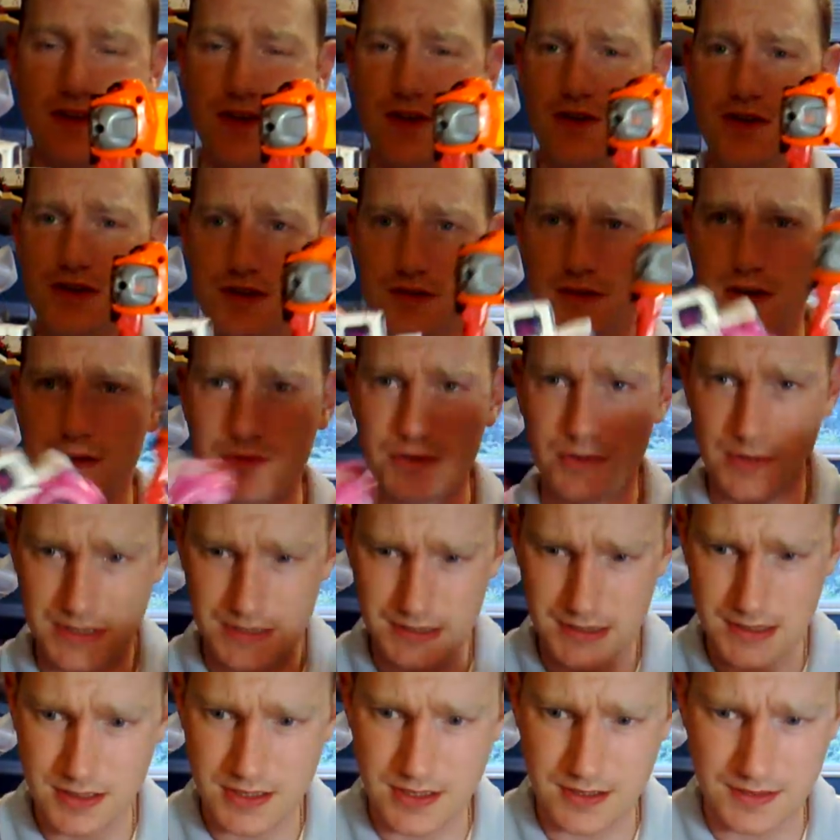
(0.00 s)
than the Ice Cream
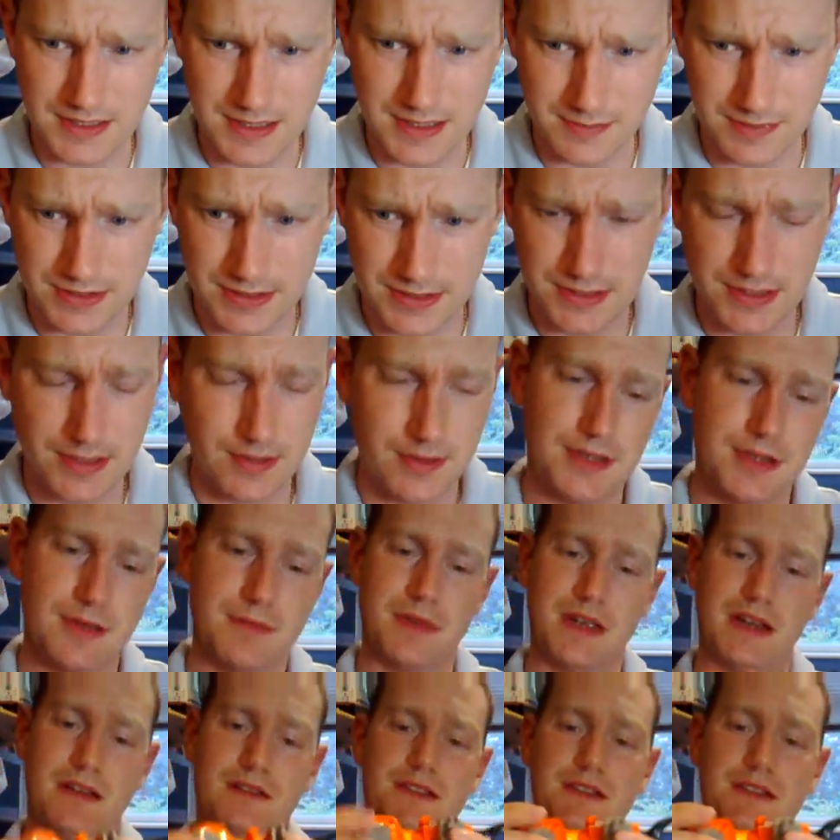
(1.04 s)
Twins. I use them as a
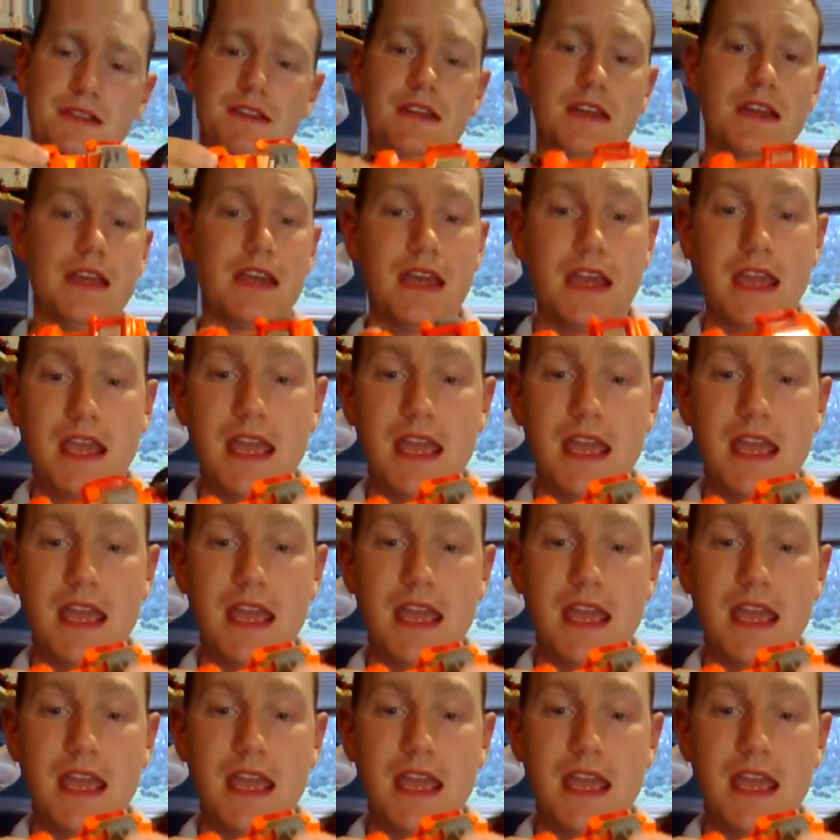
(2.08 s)
size comparison.